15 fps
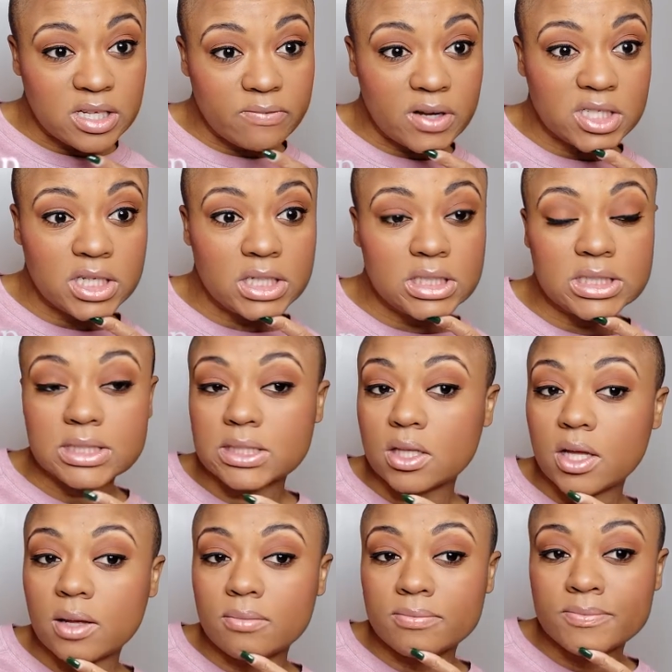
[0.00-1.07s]
if I change this
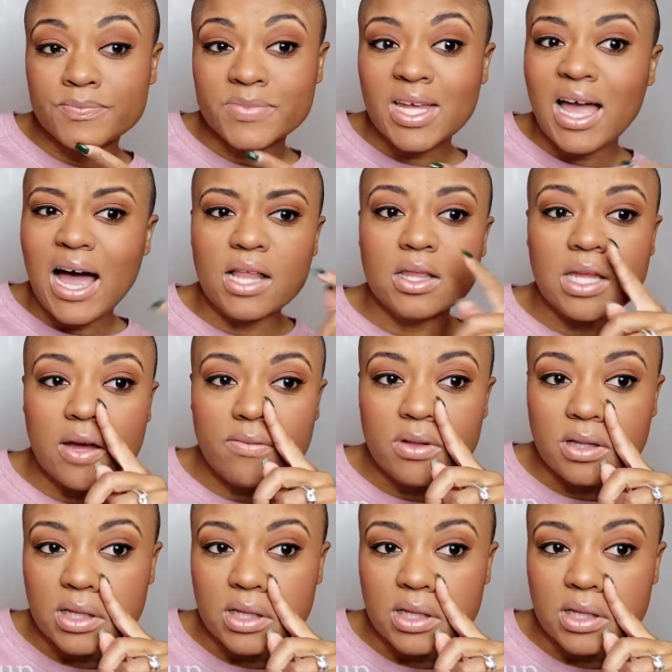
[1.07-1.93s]
lip. I love the